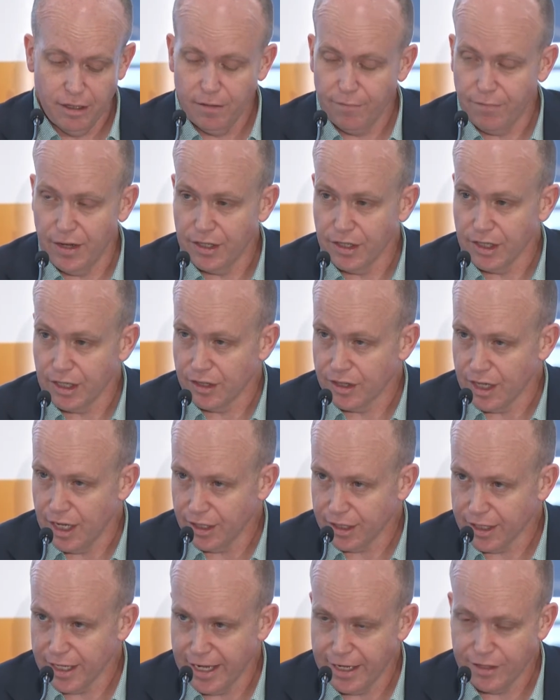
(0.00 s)
Funding is
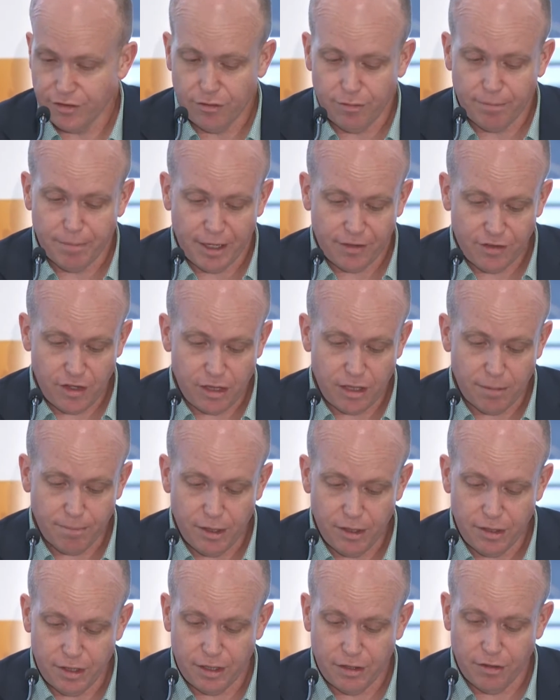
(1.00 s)
allocated to
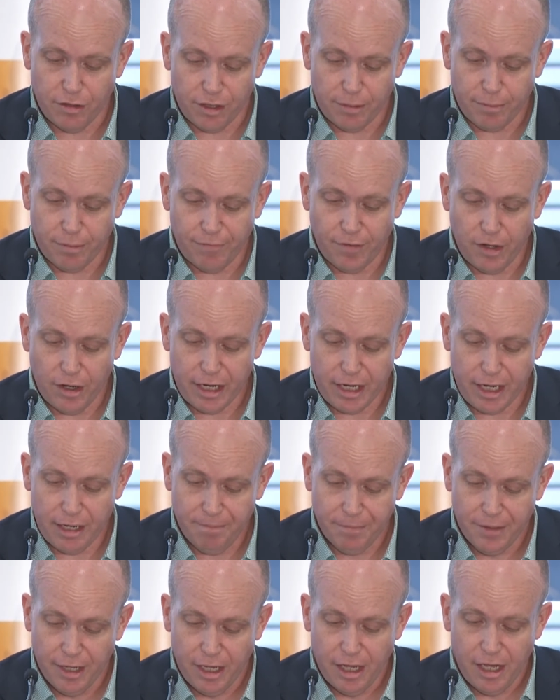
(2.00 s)
participants and not the provider,